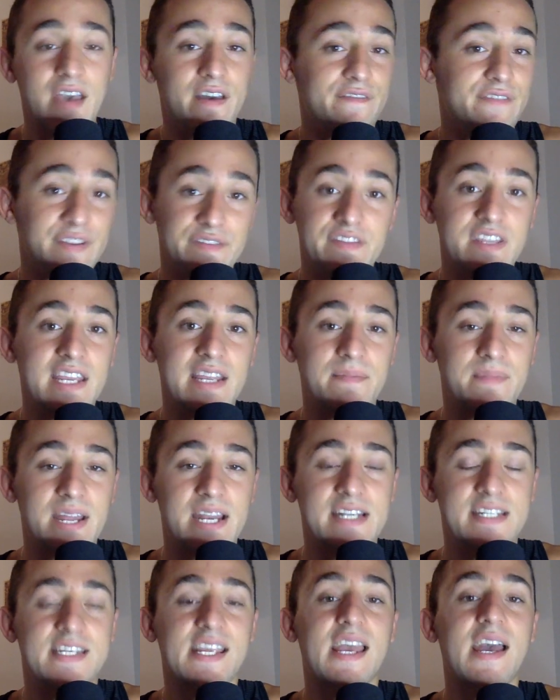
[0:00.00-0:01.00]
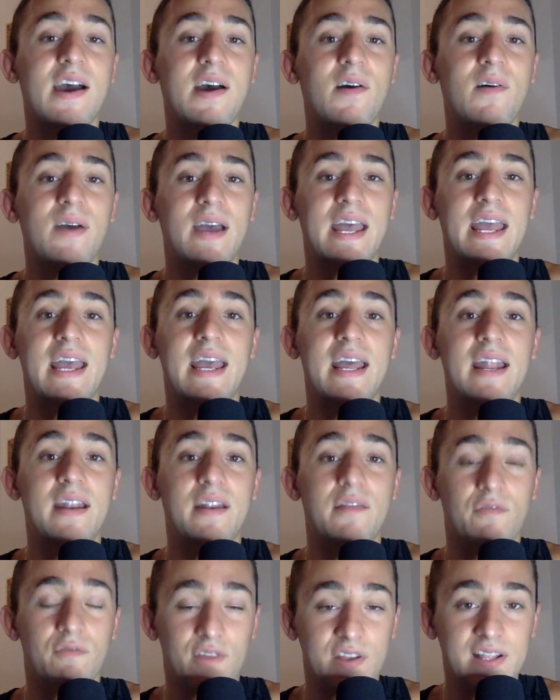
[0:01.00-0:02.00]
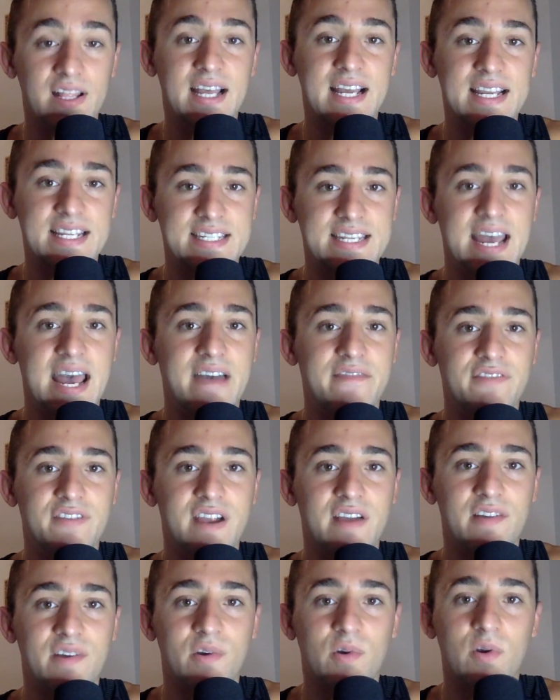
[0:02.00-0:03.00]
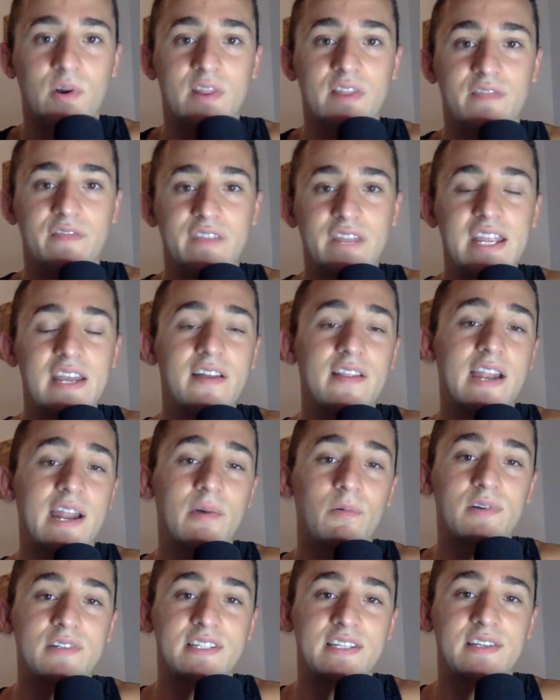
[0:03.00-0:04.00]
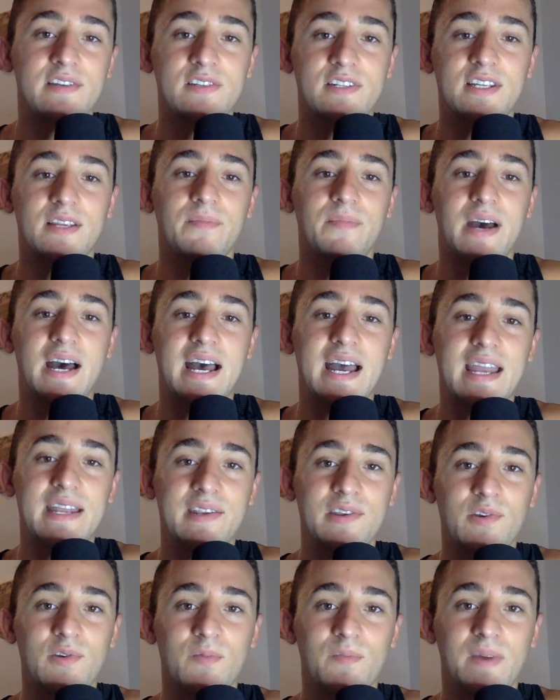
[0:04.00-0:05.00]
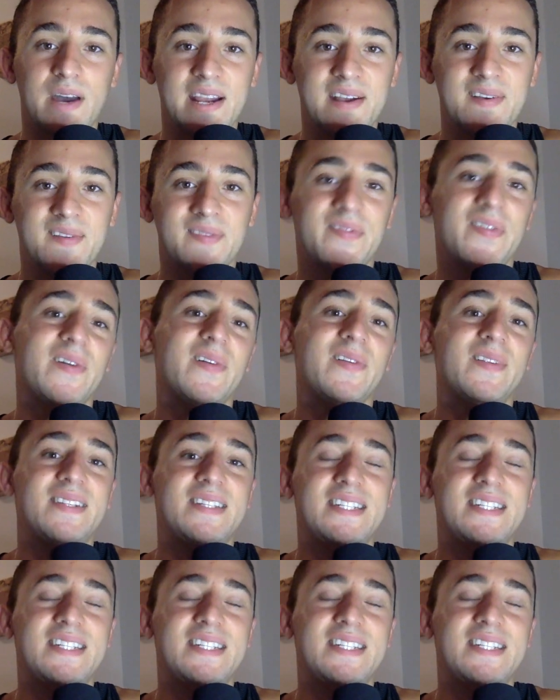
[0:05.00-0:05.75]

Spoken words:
15 minutes ago and realized after I recorded the video that I wasn't using my new microphone.